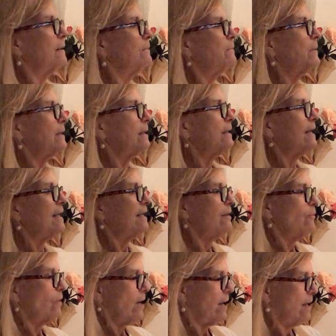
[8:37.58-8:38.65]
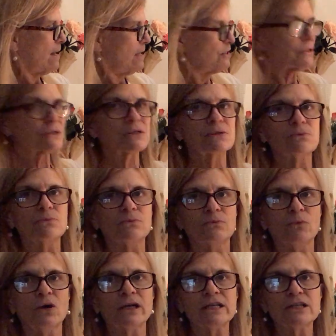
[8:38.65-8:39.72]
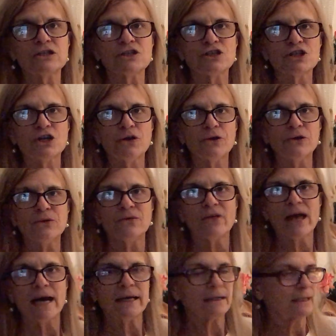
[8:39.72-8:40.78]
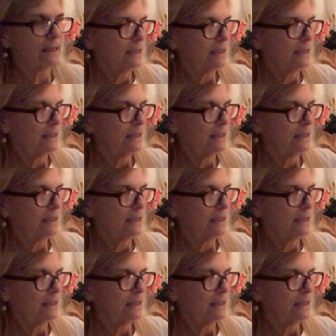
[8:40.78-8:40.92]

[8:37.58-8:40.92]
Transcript: But anyway, I just wanted to show you that,